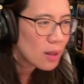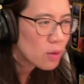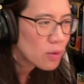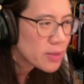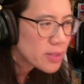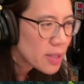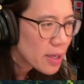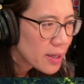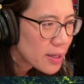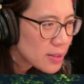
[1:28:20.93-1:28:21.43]
It looks
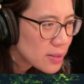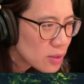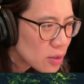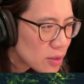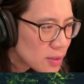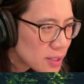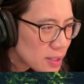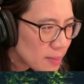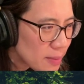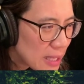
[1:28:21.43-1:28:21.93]
like it's got
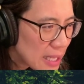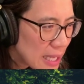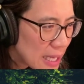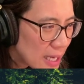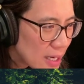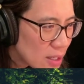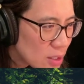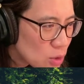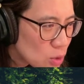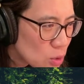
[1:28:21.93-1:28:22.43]
something in
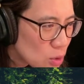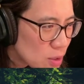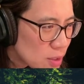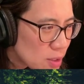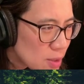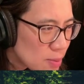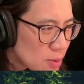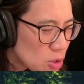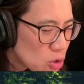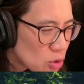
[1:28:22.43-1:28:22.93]
it, or is
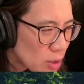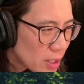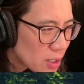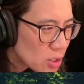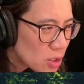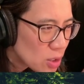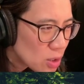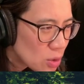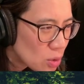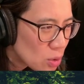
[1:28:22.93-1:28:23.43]

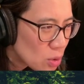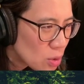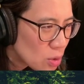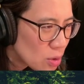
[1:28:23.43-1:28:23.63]
obstructed, or...